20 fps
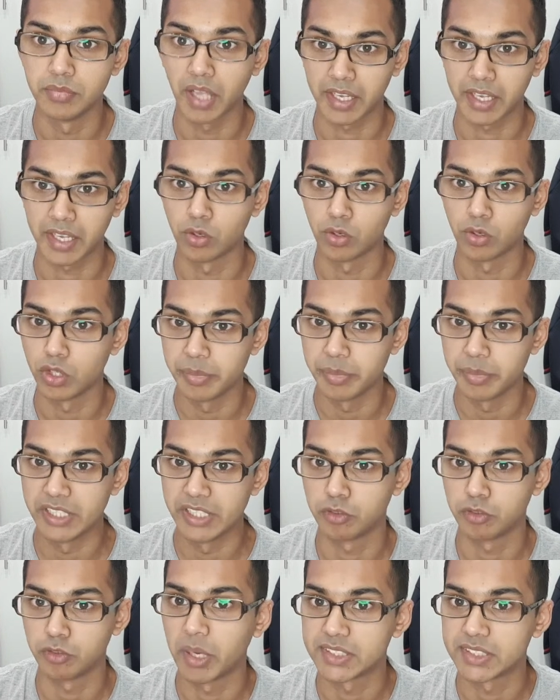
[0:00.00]
can only be for
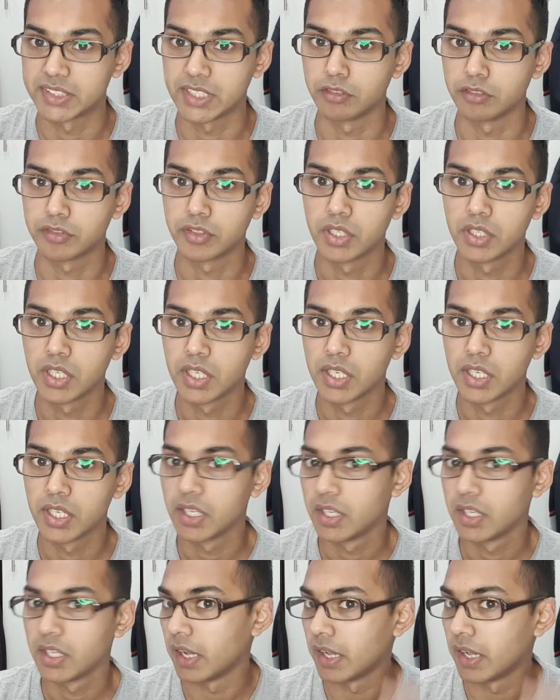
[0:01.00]
myself,
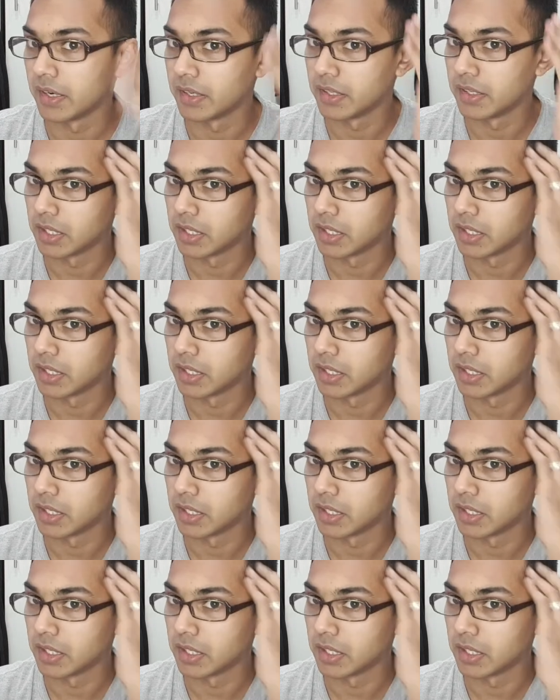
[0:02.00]
and